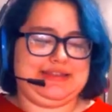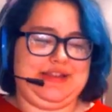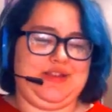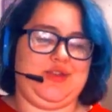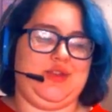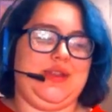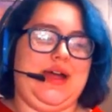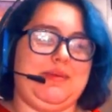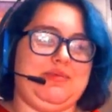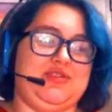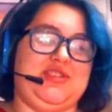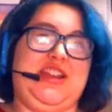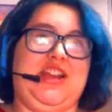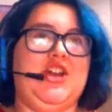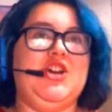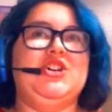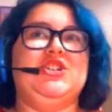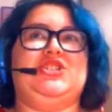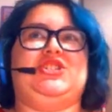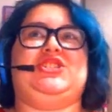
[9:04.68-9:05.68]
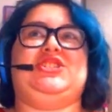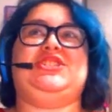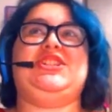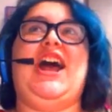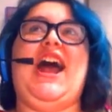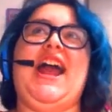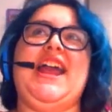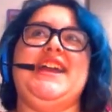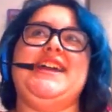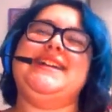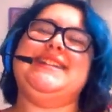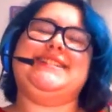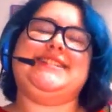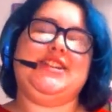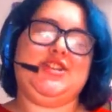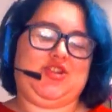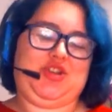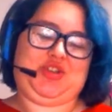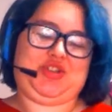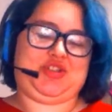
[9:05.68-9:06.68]
to the lab. Is like science,
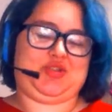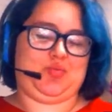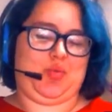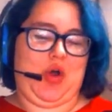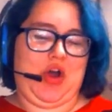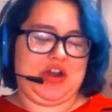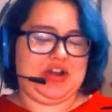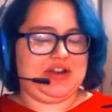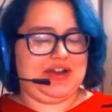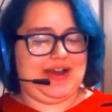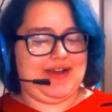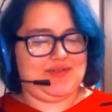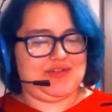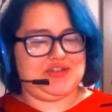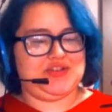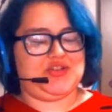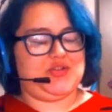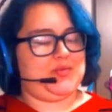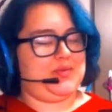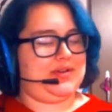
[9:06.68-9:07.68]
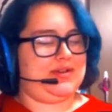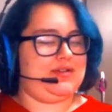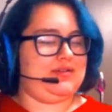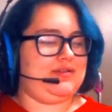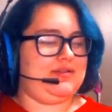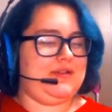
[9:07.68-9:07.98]
and just swan dived into it.